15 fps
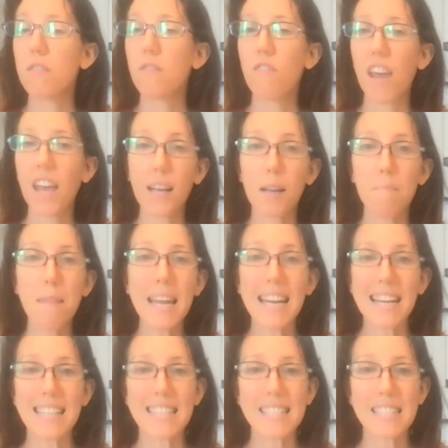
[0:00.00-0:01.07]
fake
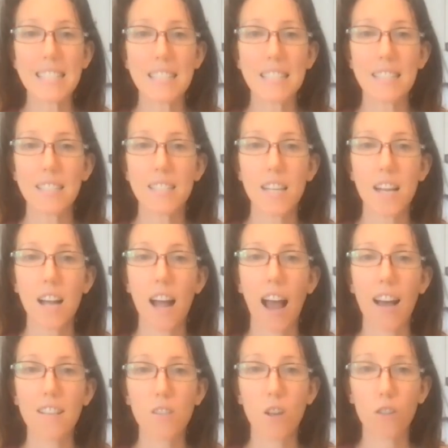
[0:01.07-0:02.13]
meats
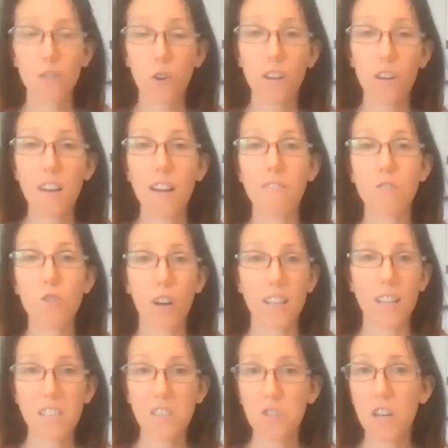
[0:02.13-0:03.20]
as alternatives,
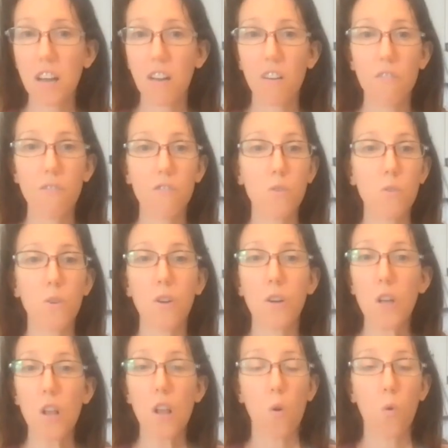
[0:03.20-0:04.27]
transitionary food,
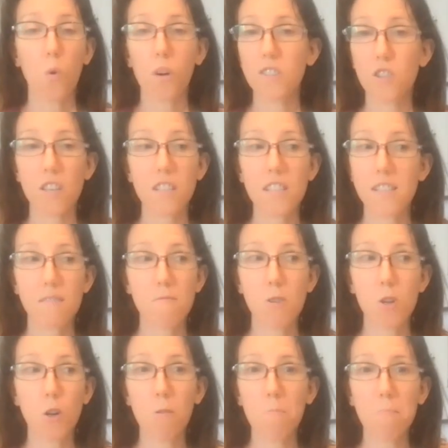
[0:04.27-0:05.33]
or just
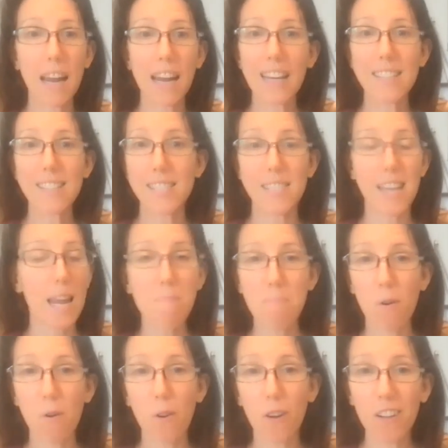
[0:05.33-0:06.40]
your main
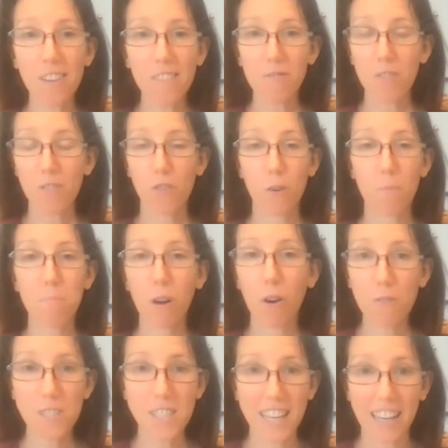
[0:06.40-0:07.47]
staple for
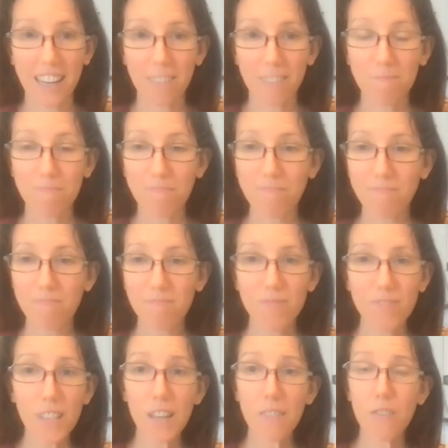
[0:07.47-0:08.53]
protein,
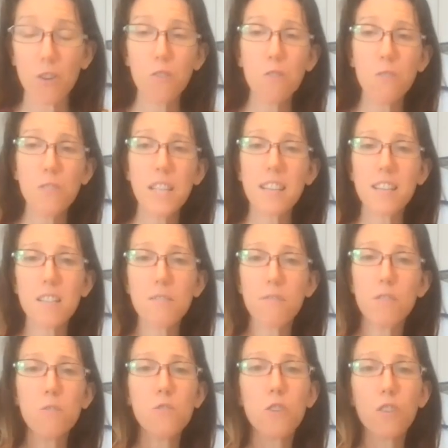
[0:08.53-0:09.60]
if you're using these
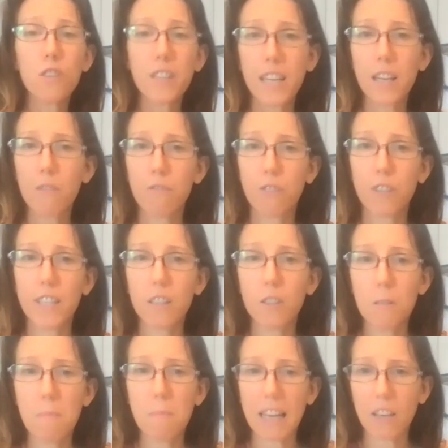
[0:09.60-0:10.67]
foods, you're getting free
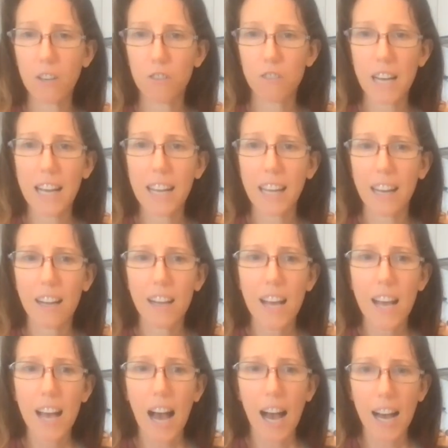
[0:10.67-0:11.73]
glutamate in your diet.
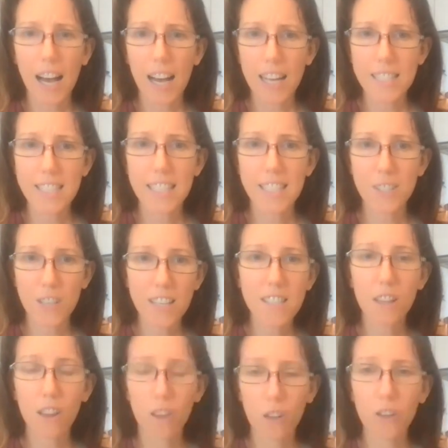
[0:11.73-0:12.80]
I suggest
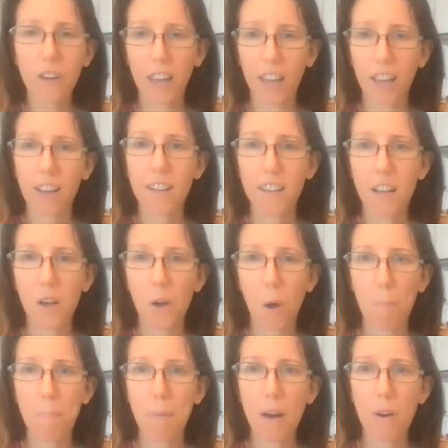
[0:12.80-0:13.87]
learning
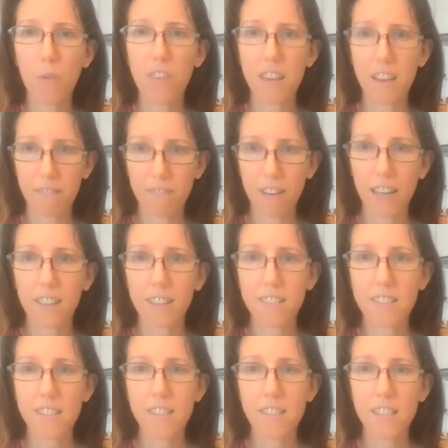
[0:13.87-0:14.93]
about the effects